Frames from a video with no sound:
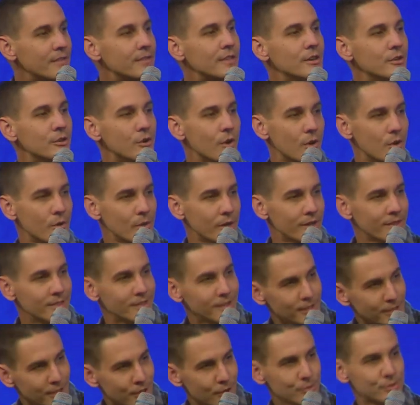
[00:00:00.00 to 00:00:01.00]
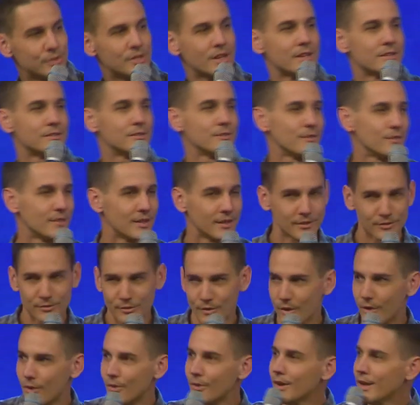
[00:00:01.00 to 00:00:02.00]
than grow in the low desert, that
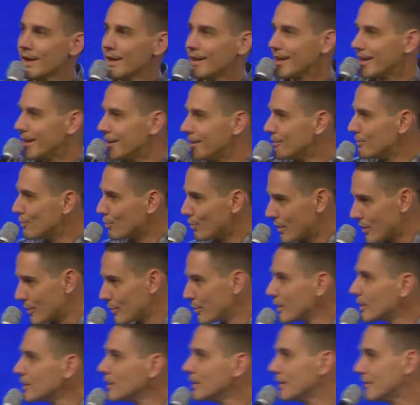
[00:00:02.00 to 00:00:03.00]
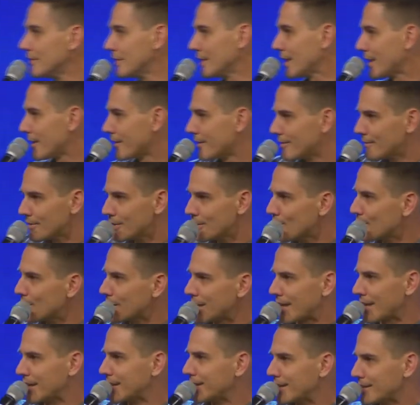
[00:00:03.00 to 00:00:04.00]
grow in where we're living. I don't even know what
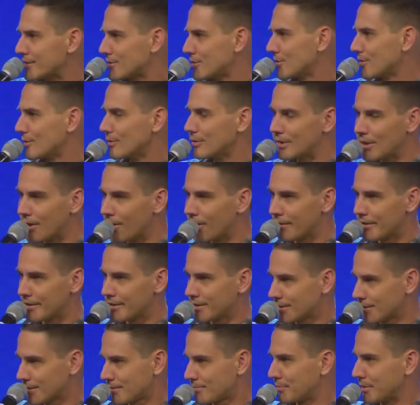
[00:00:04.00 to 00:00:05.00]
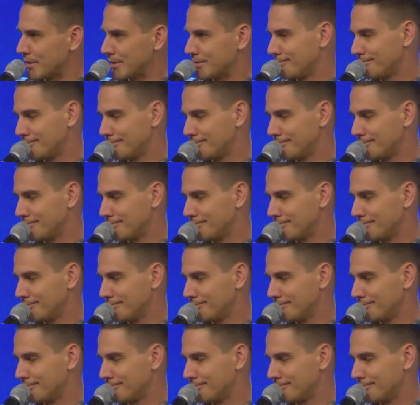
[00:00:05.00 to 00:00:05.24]
kind of desert you'd call this, but,